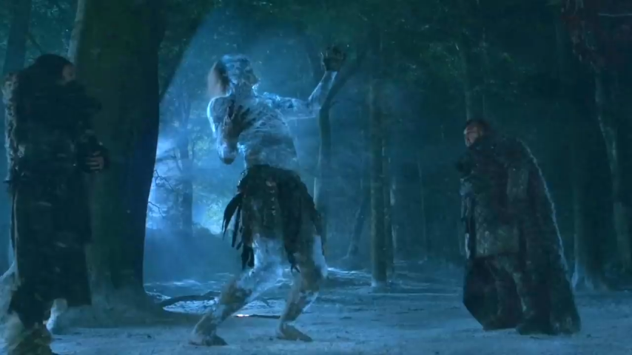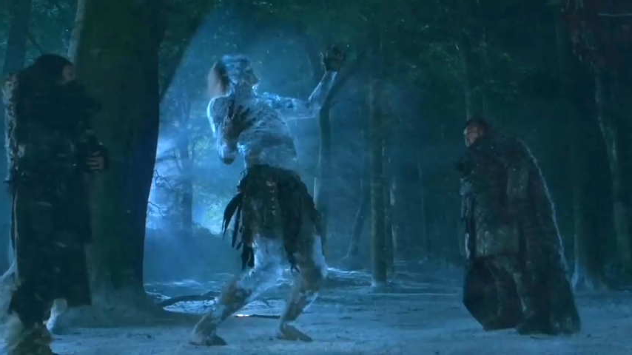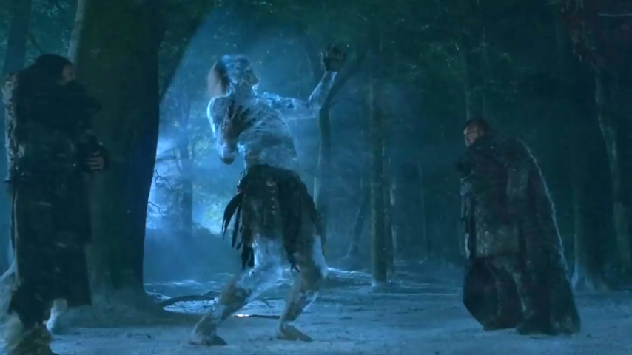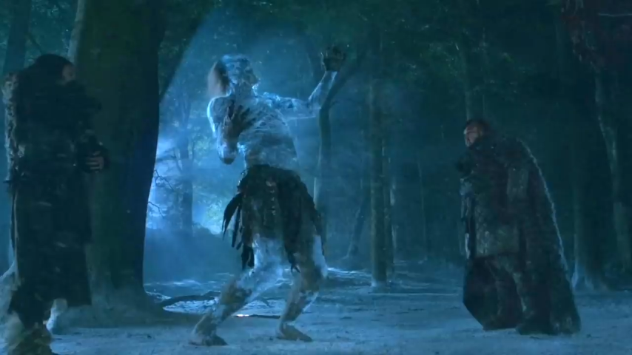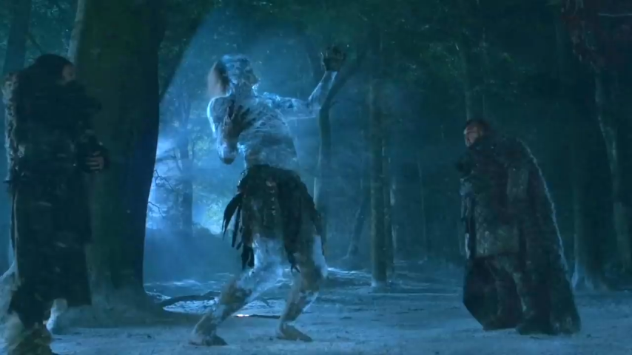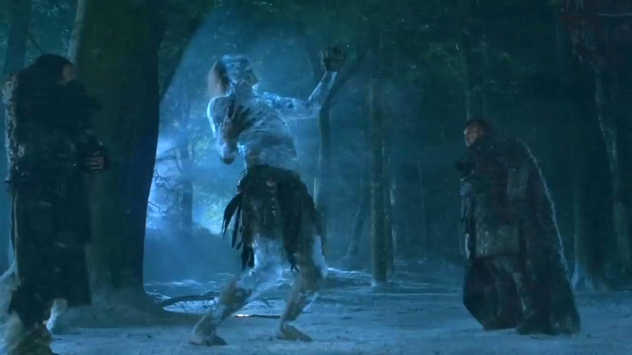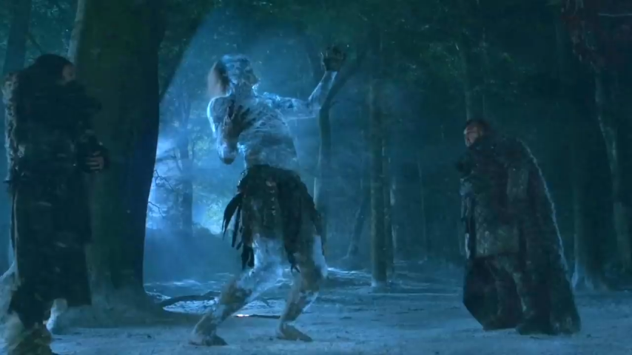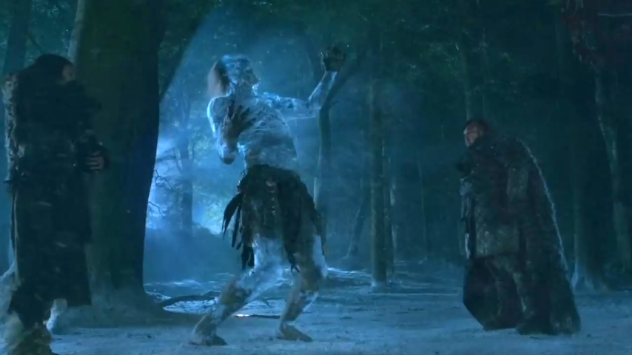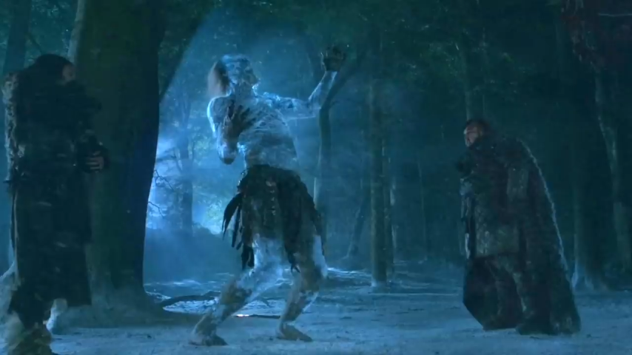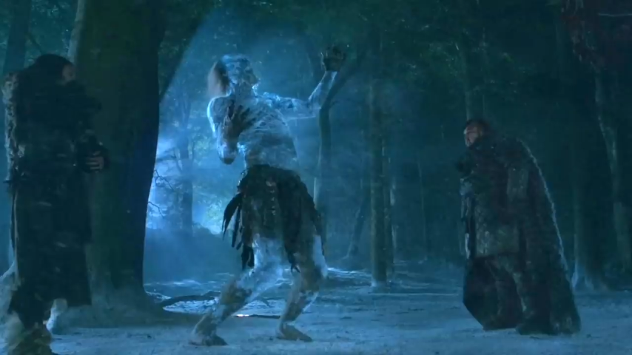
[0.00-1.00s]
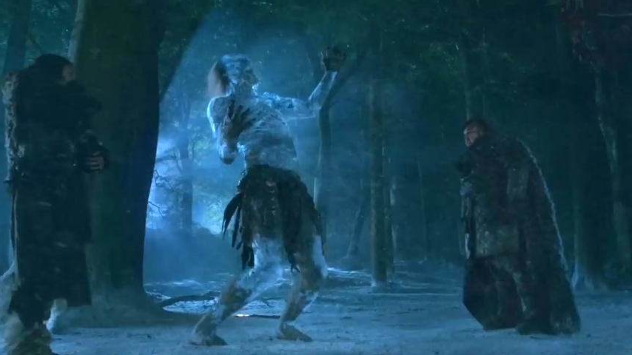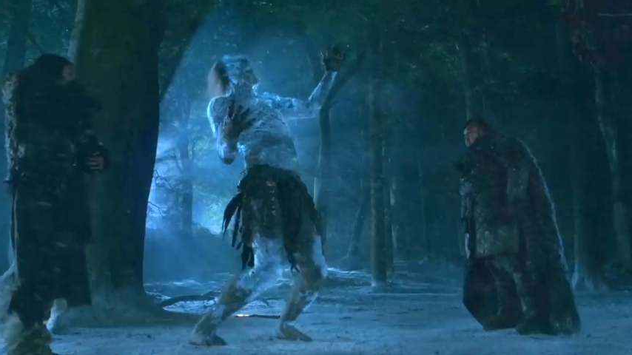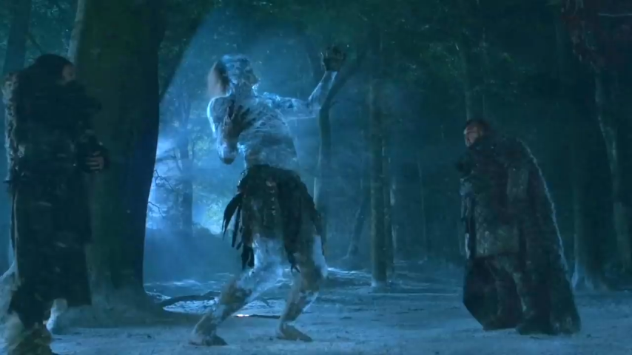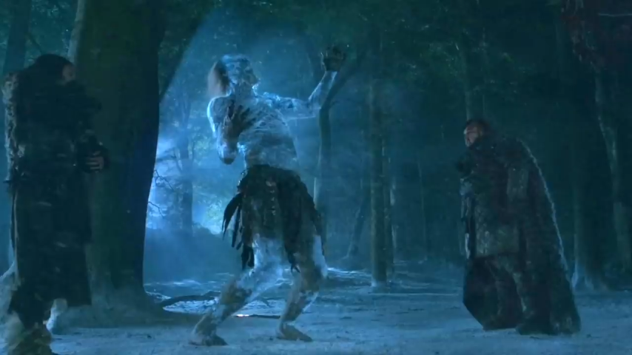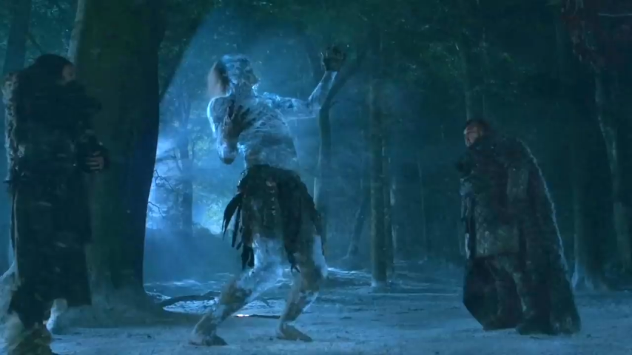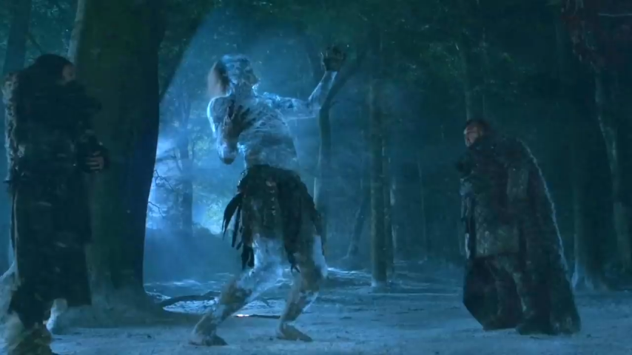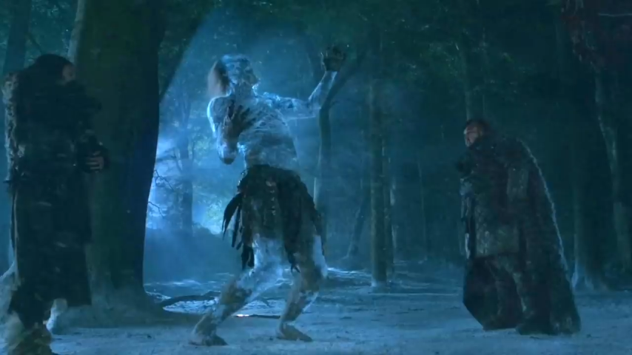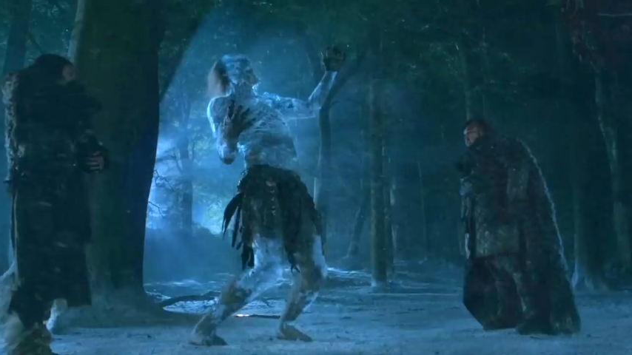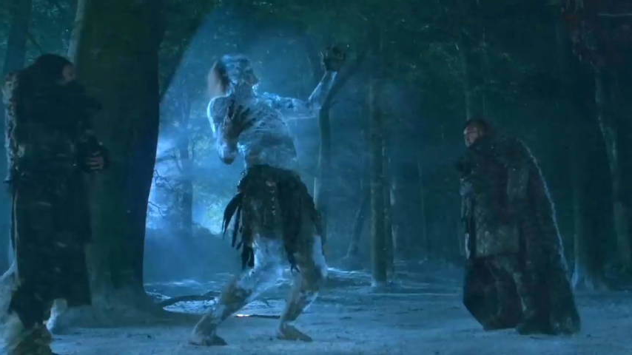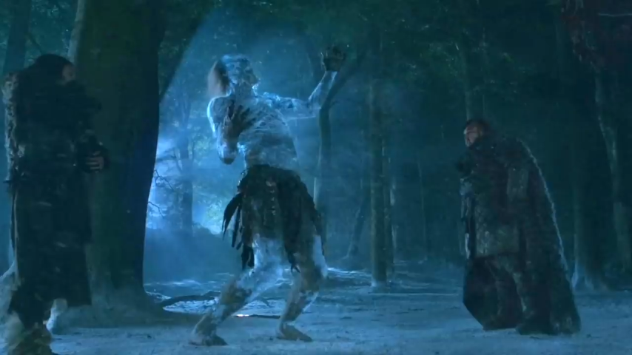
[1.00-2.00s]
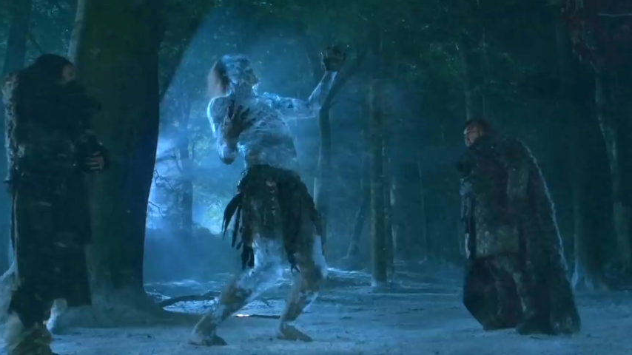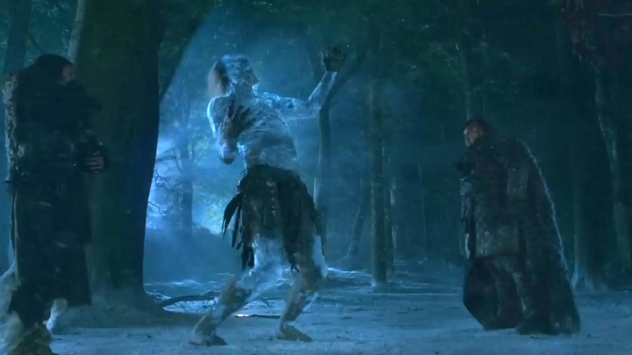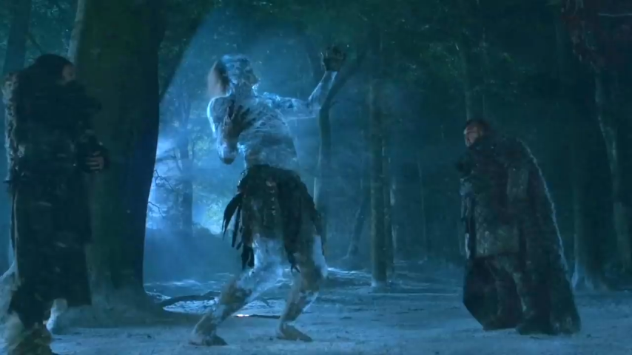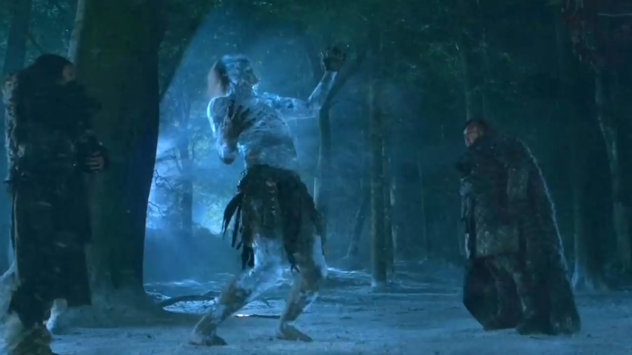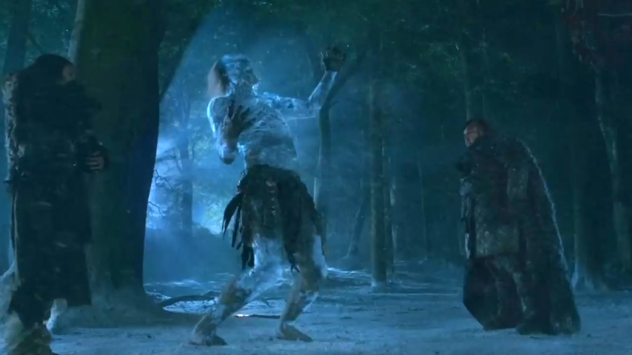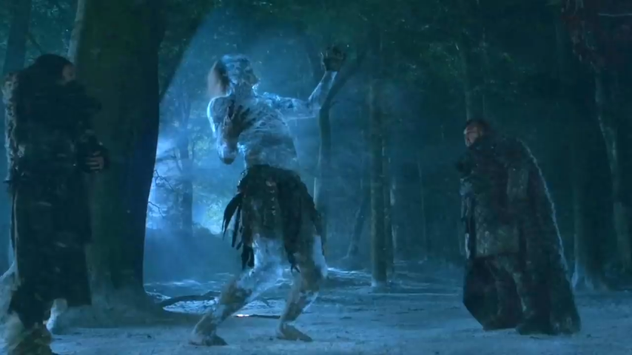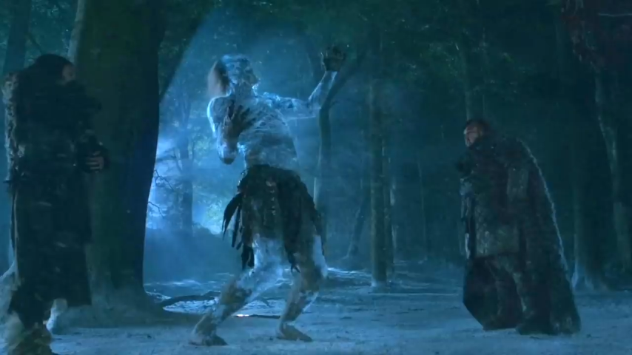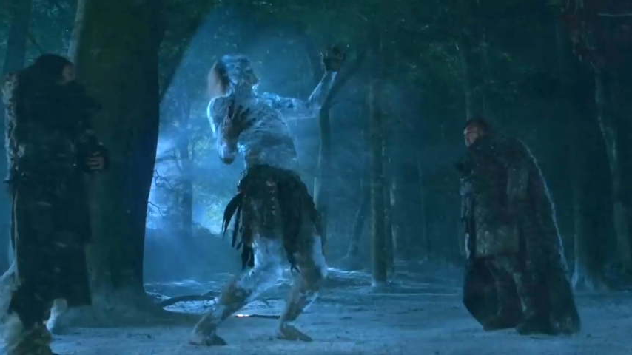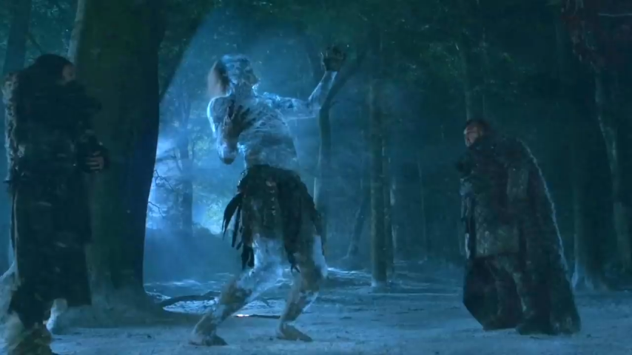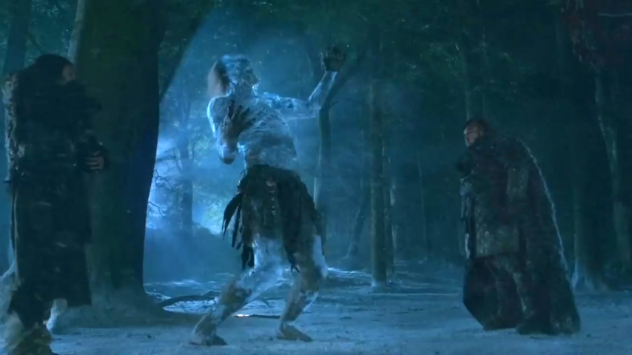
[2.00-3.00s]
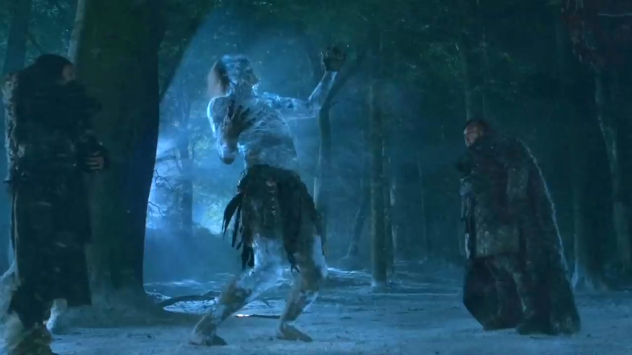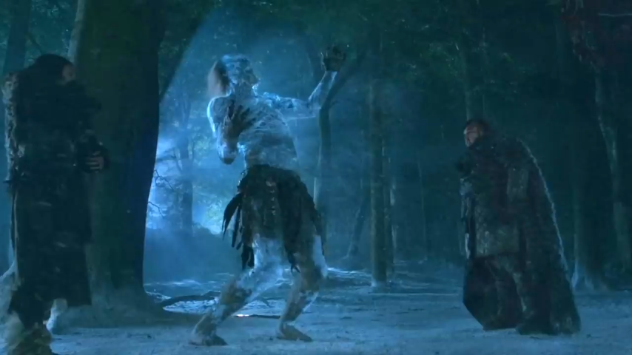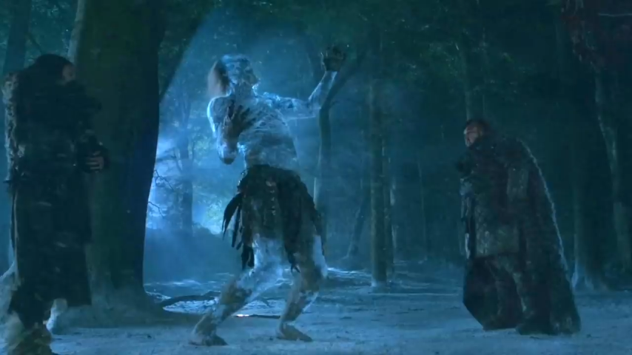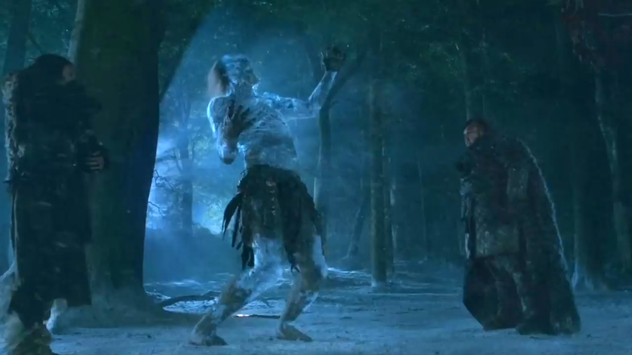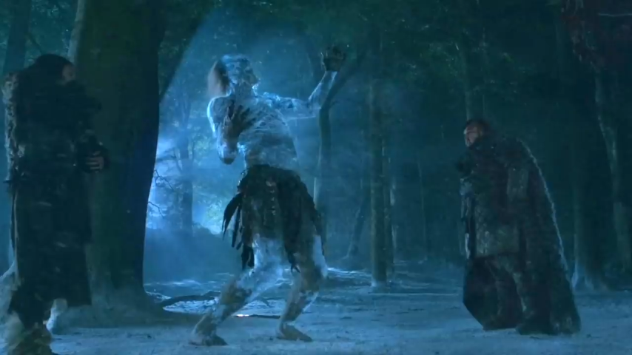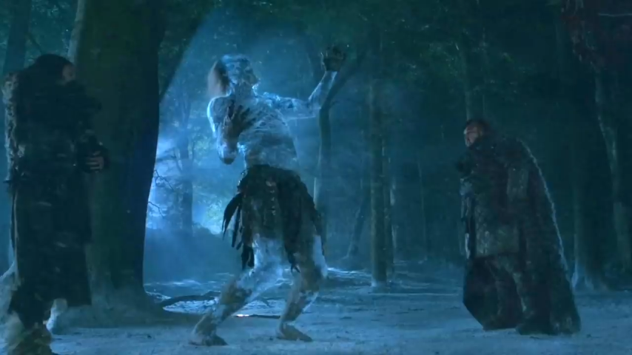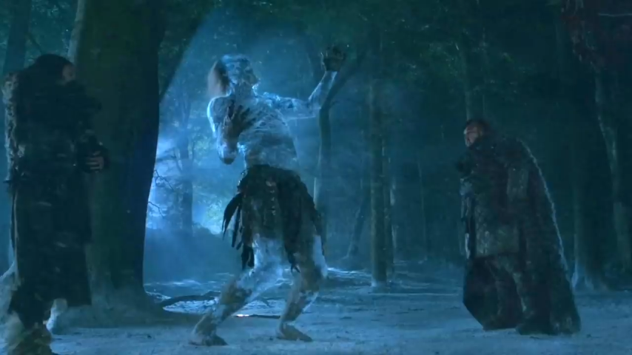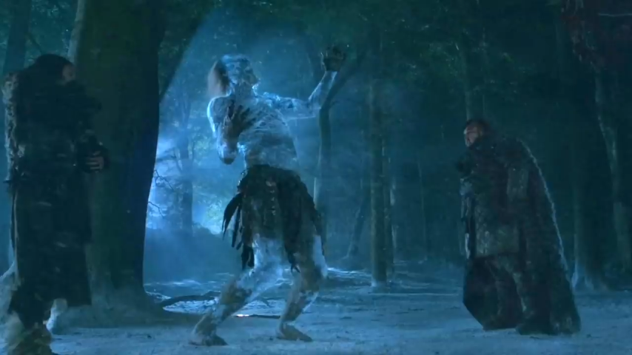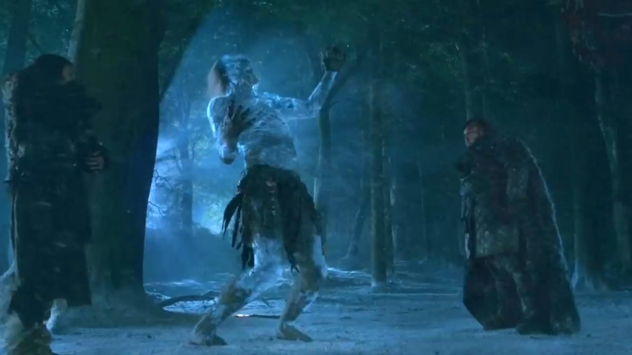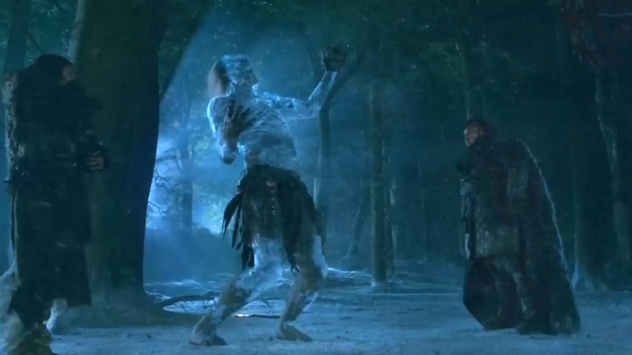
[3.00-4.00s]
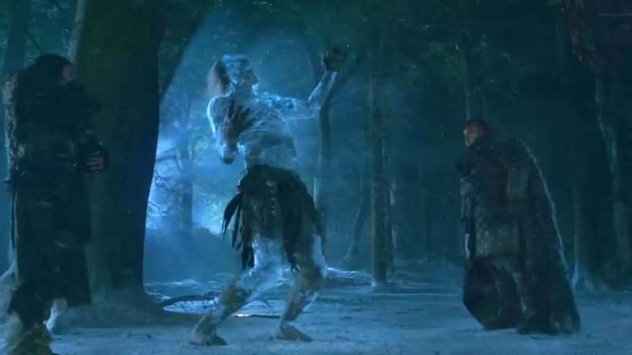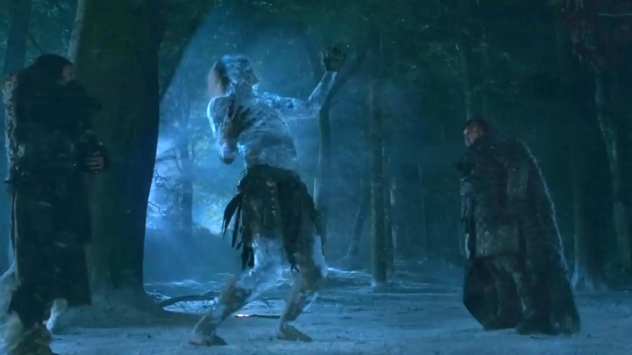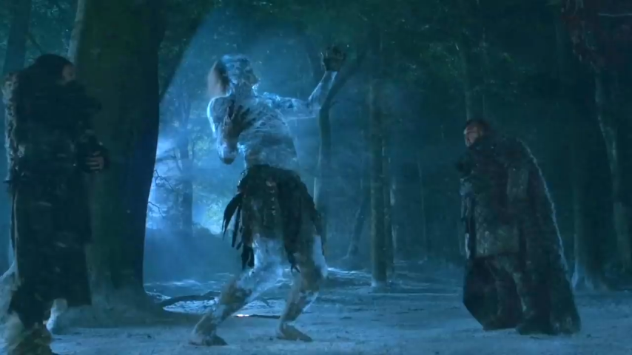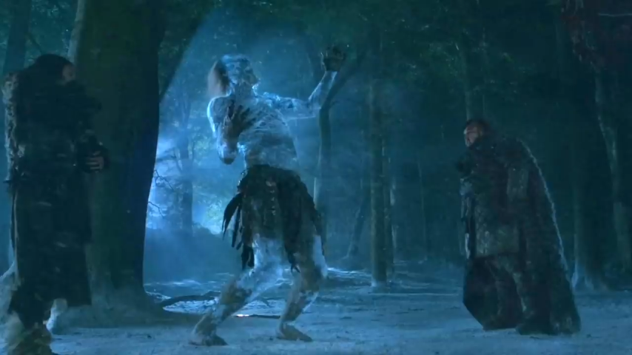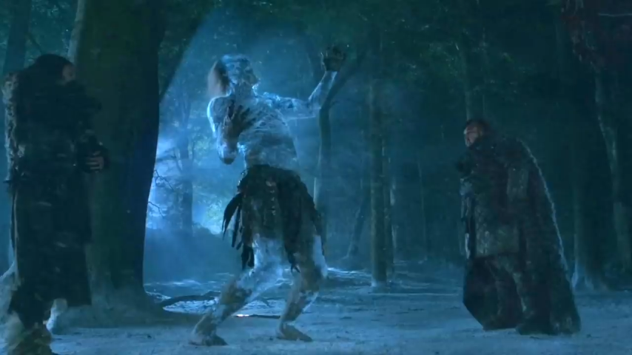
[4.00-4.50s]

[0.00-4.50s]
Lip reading: No face is visible, so there are no lips to read.